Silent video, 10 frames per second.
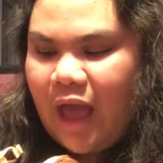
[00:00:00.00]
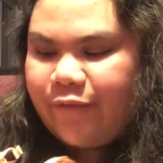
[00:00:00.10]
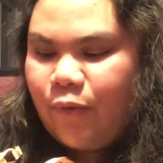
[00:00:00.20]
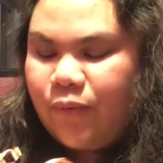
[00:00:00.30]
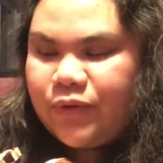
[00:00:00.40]

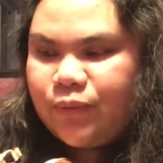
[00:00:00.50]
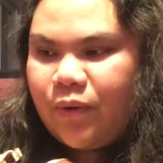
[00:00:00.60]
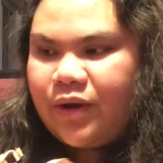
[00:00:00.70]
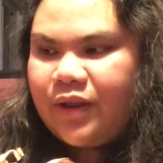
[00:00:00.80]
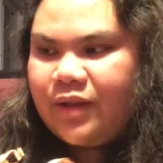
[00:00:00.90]
I've always
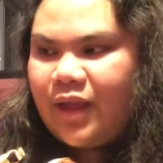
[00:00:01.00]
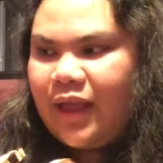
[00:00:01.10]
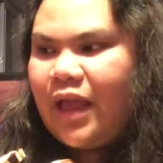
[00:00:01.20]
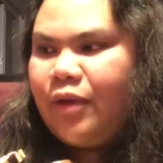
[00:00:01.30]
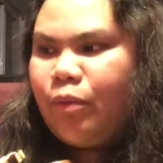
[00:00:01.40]
wanted.
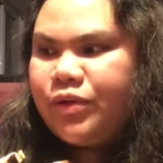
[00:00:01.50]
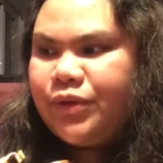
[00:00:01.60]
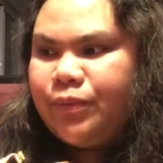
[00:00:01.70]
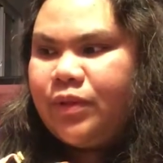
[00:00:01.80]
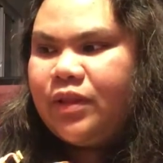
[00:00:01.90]
I was
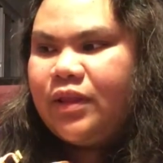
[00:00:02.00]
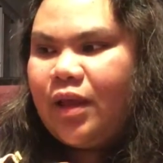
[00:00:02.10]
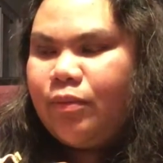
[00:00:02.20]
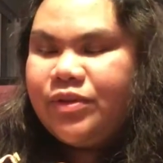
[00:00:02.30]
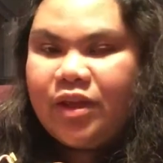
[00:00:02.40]

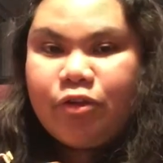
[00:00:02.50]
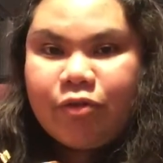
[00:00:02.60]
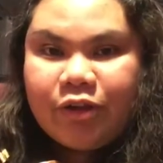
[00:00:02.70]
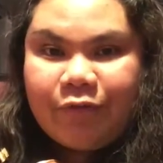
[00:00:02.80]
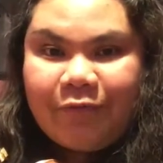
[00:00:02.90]

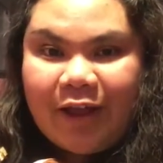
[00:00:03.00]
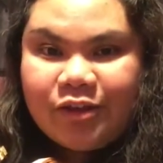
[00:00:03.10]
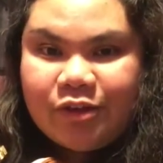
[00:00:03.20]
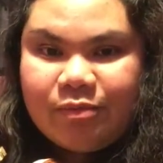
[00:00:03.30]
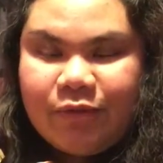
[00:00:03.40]
ignorant of
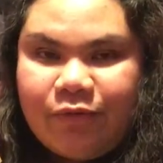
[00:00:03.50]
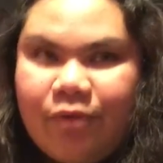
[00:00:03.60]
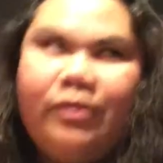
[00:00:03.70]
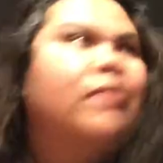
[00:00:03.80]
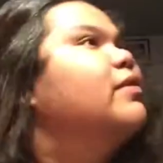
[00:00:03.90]
fashion
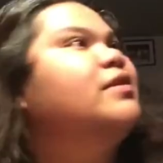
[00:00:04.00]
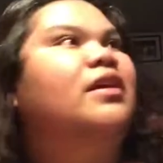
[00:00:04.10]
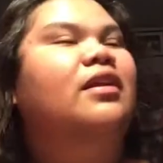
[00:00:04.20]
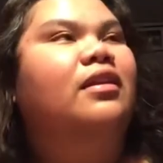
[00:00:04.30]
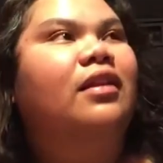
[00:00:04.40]
before. When I was
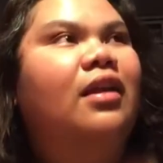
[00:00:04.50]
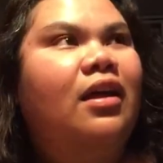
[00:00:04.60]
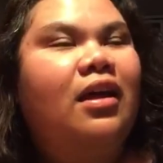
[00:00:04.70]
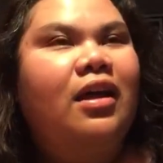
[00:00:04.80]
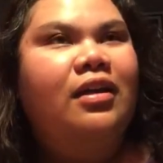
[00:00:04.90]
in
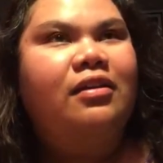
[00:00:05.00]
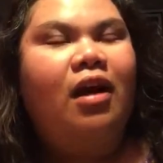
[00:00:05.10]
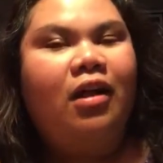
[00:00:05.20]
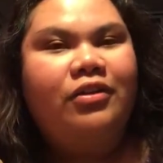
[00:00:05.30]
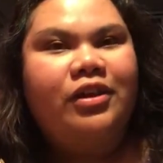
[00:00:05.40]

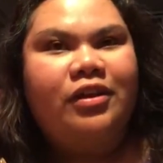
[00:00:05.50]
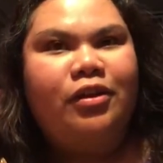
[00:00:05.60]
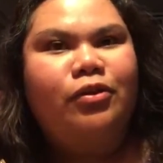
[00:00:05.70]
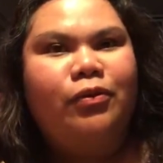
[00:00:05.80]
college, I didn't